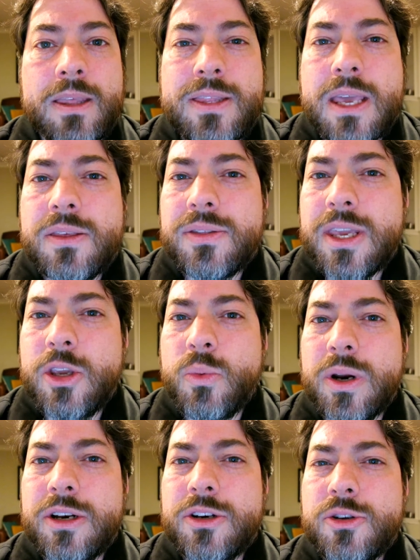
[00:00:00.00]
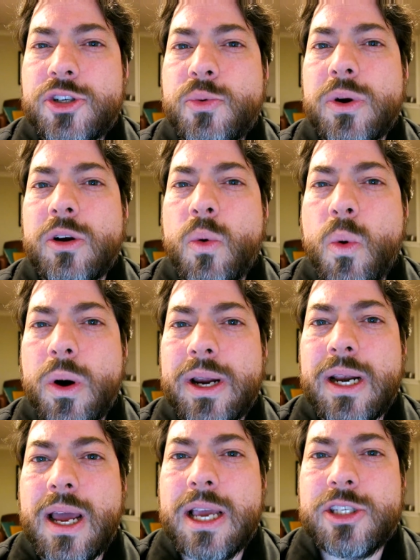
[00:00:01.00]
The other thing you want to do is you want to
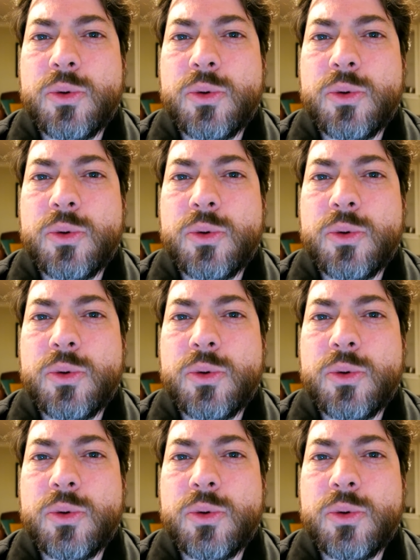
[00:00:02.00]
organize.